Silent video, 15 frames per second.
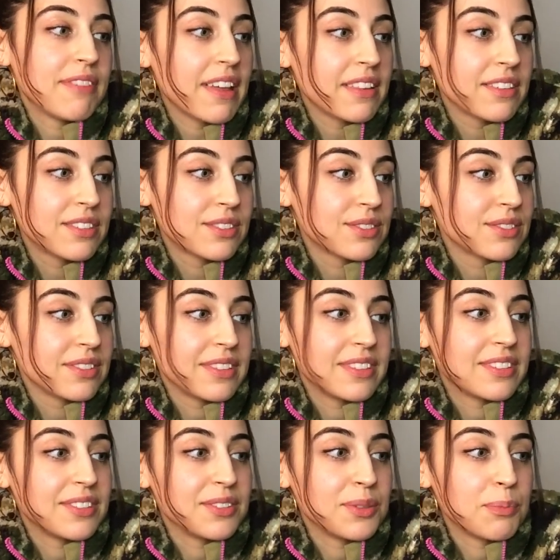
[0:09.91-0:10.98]
Feathers.
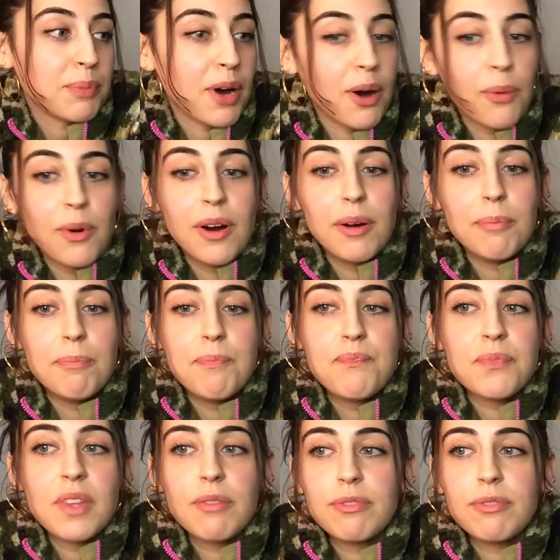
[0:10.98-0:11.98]
This is a poem.